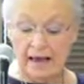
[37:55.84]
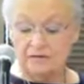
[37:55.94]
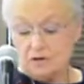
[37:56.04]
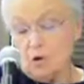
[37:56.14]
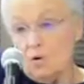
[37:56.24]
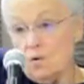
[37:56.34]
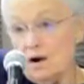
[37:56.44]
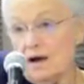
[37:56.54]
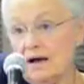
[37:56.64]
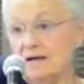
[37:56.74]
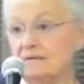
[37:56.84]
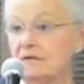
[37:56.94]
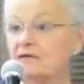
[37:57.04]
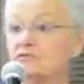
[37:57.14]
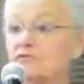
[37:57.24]
So I
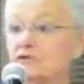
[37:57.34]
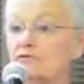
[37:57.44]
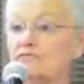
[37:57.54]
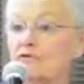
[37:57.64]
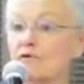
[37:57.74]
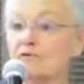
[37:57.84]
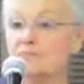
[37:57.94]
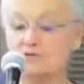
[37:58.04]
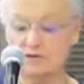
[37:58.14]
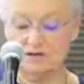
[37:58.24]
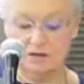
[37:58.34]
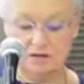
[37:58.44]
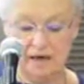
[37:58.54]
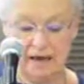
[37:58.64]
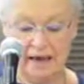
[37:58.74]
interviewed for the position,
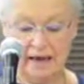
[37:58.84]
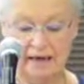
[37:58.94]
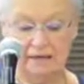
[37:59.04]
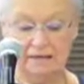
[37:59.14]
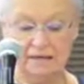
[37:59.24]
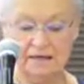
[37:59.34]
and